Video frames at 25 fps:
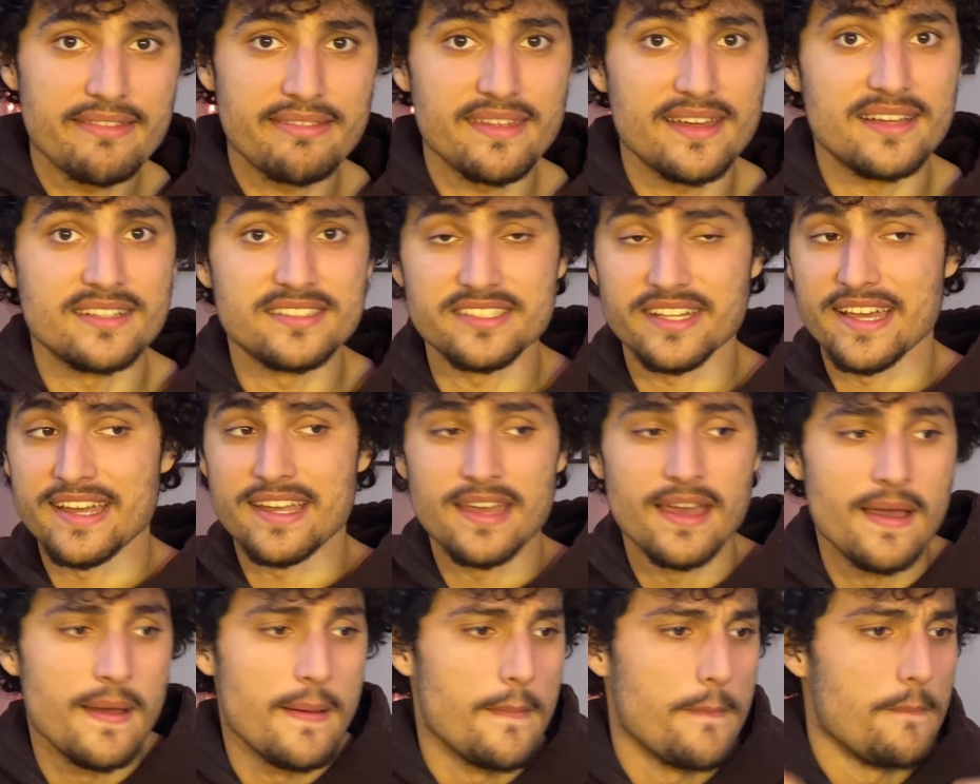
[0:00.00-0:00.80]
things
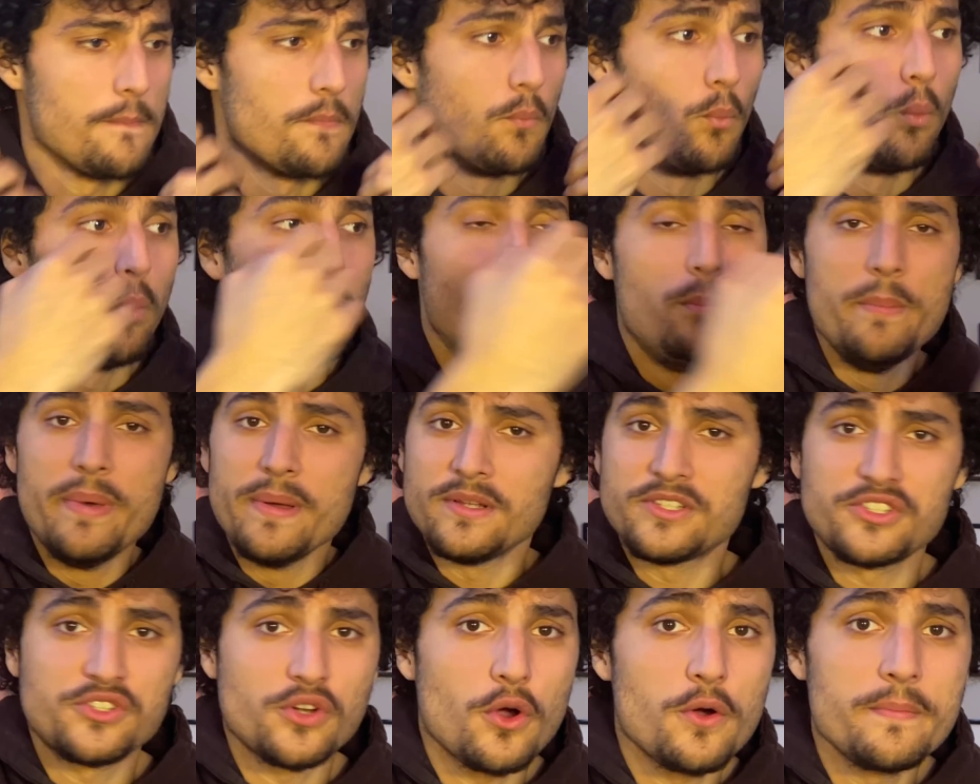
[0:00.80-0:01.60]
like,
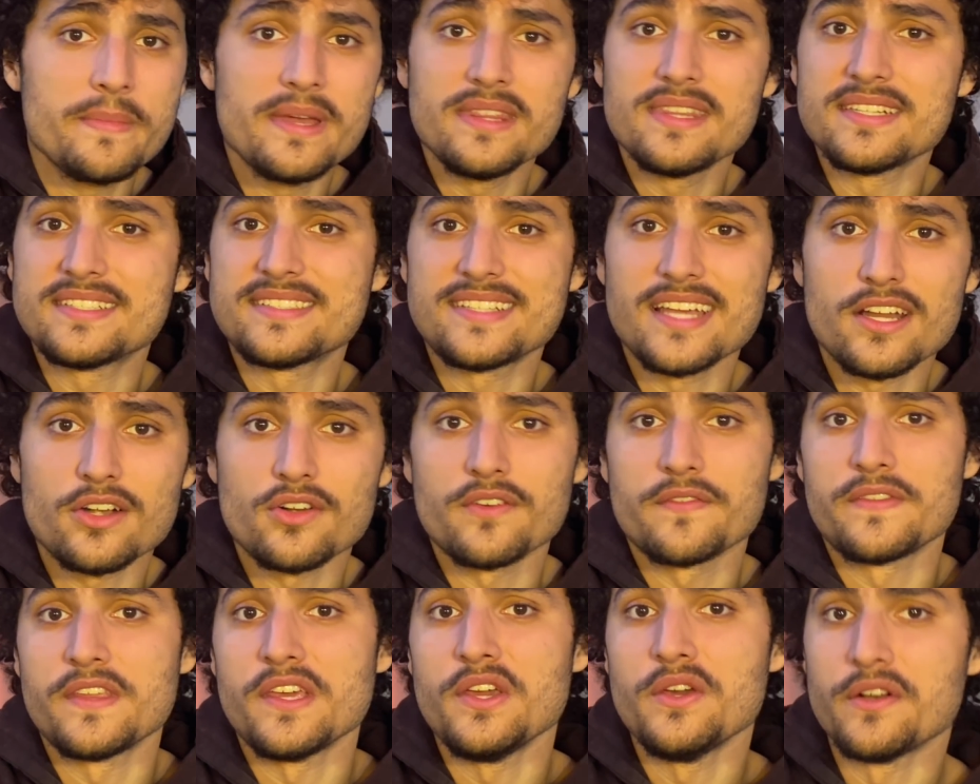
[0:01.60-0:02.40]
show me the center
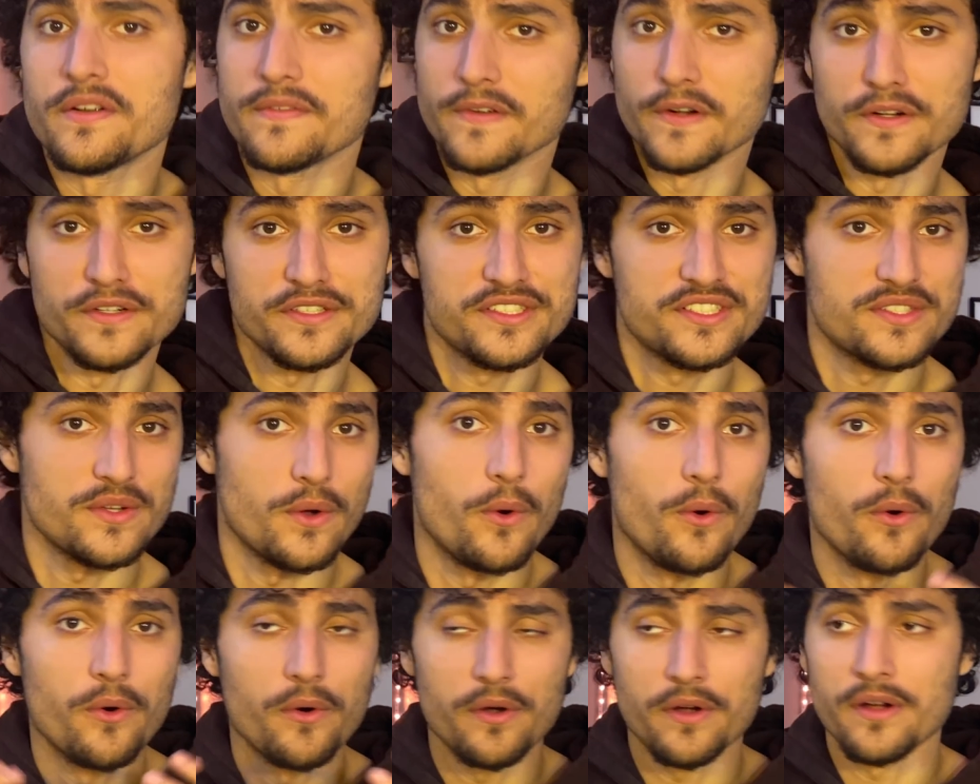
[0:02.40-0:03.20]
of the universe,
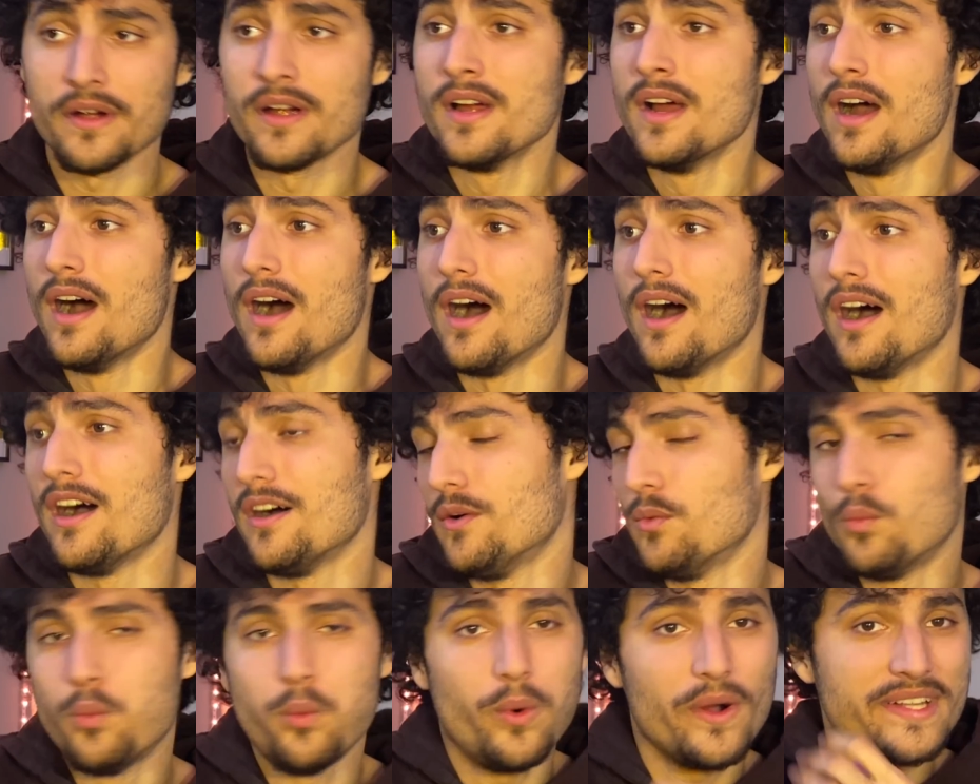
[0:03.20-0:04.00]
or
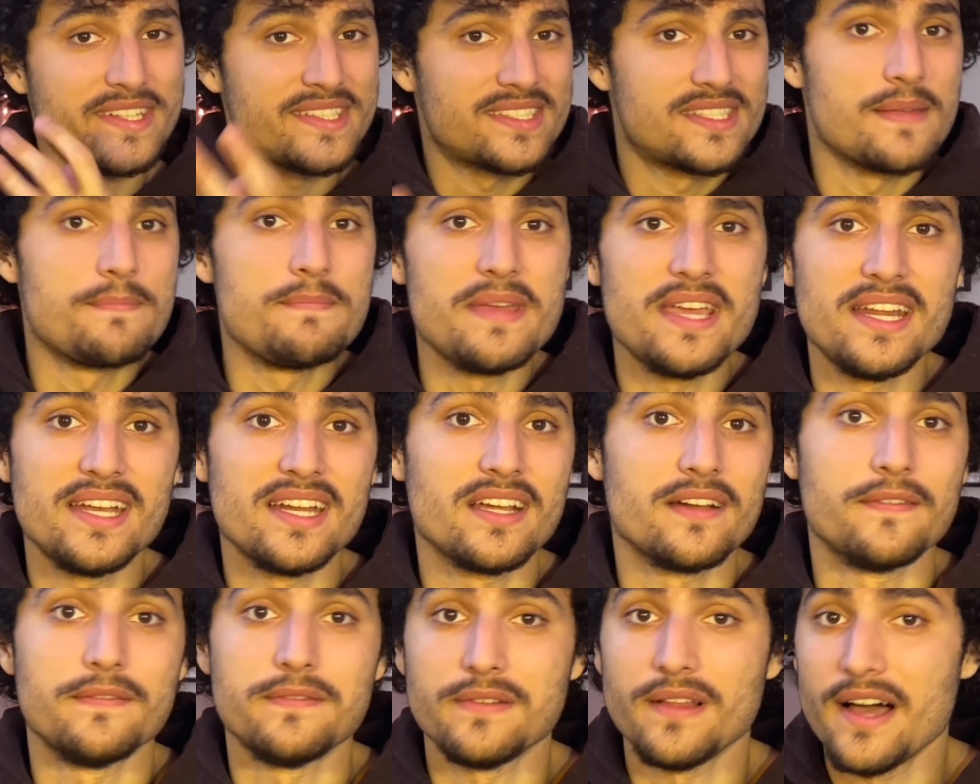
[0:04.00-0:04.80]
what's the
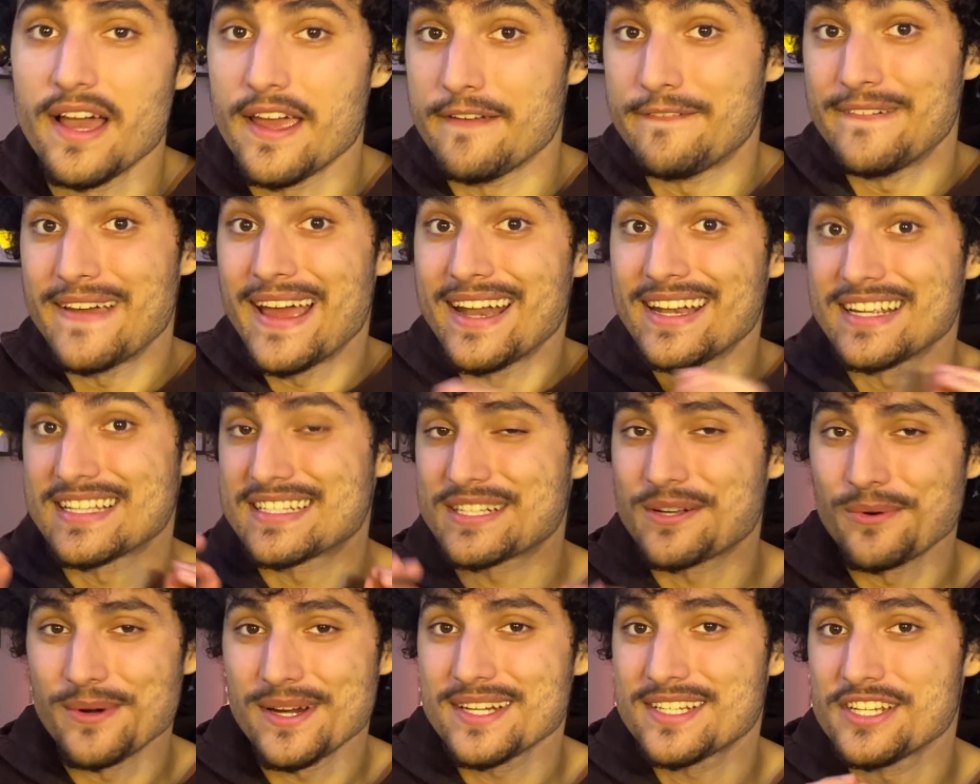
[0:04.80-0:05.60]
meaning of life, and it's
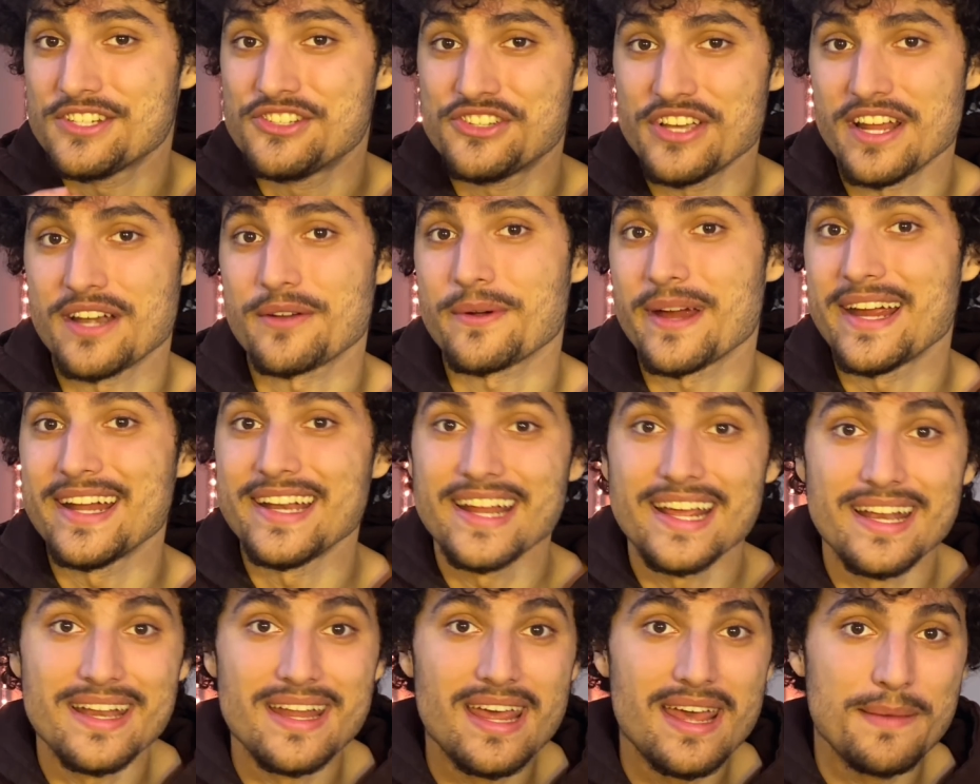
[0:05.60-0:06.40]
going to
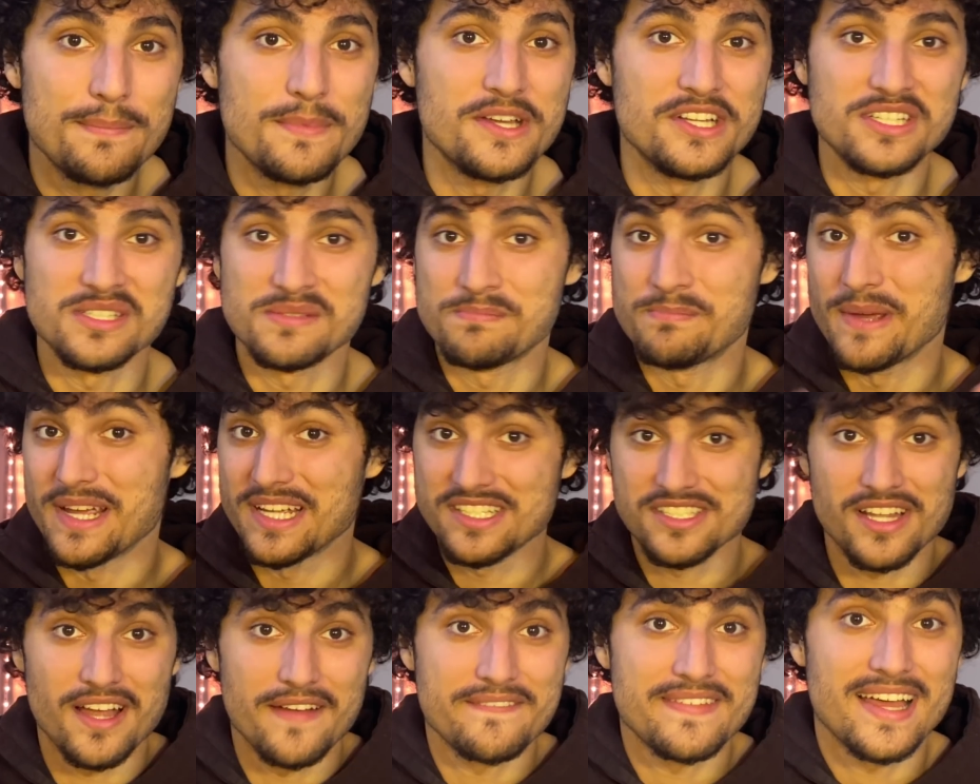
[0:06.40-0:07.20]
generate an image
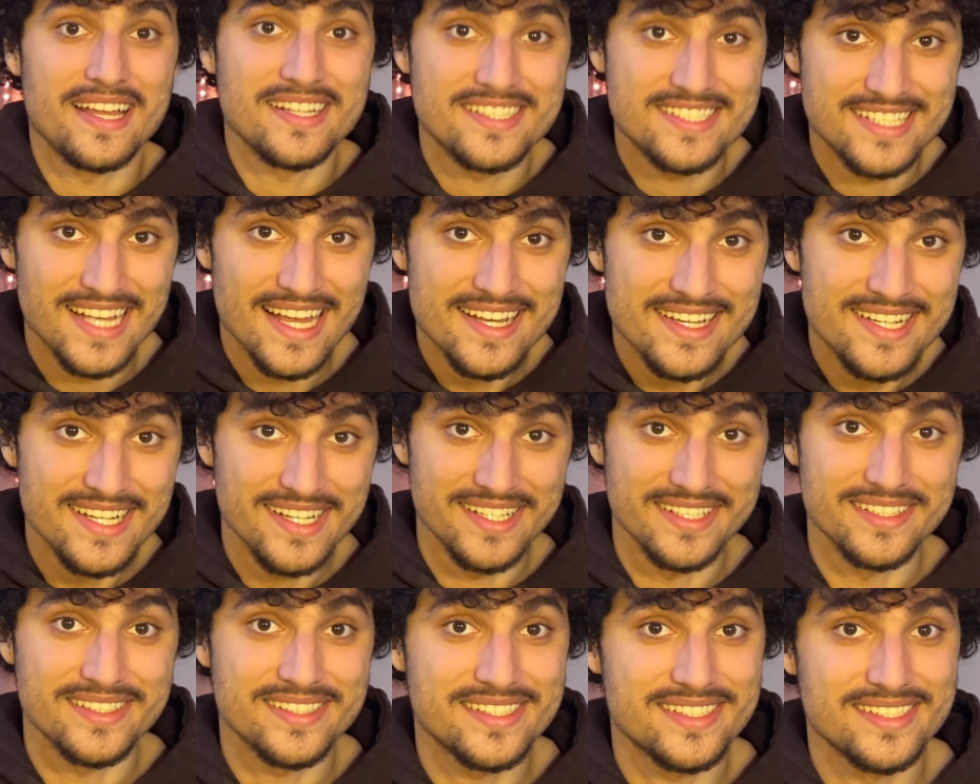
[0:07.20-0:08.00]
based off that
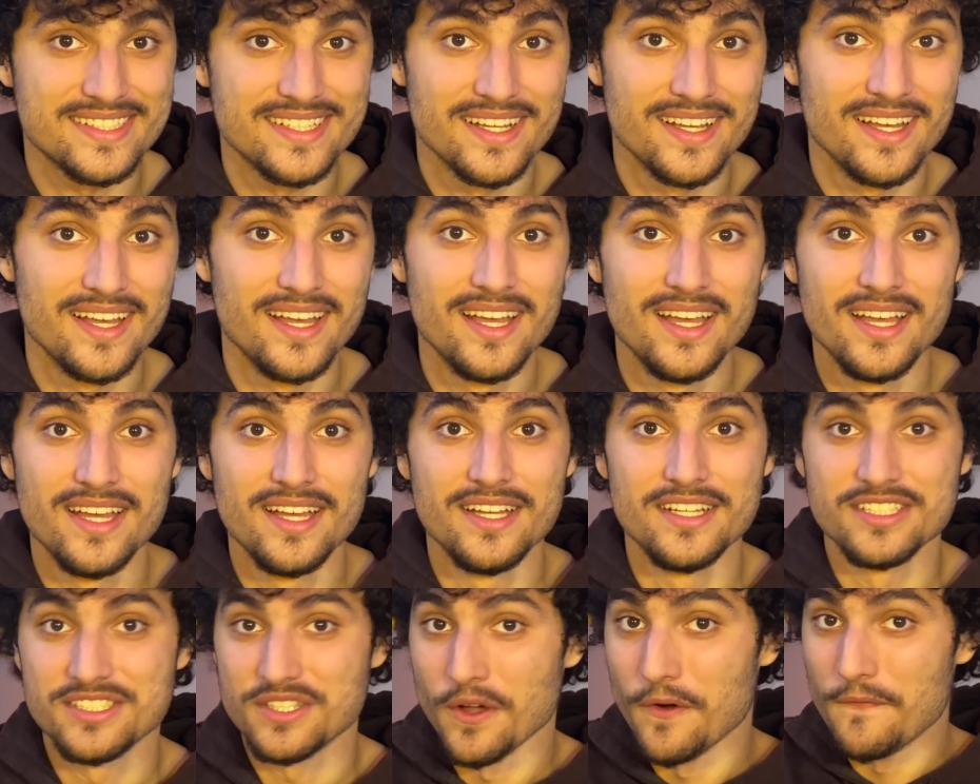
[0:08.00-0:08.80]
sentence.
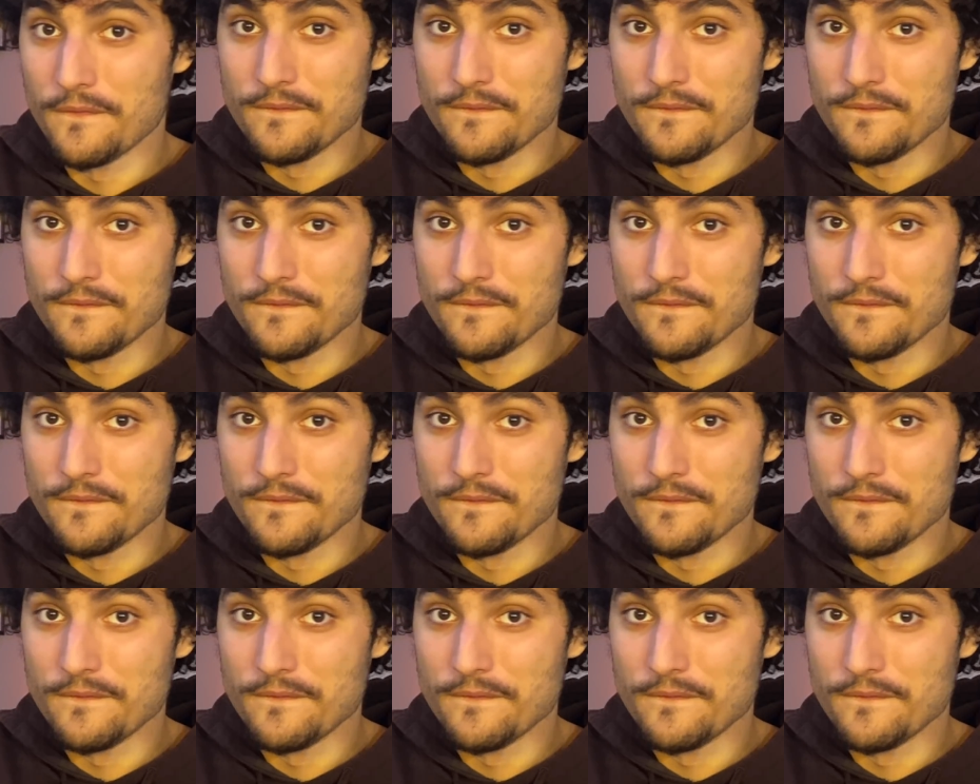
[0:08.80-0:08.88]
So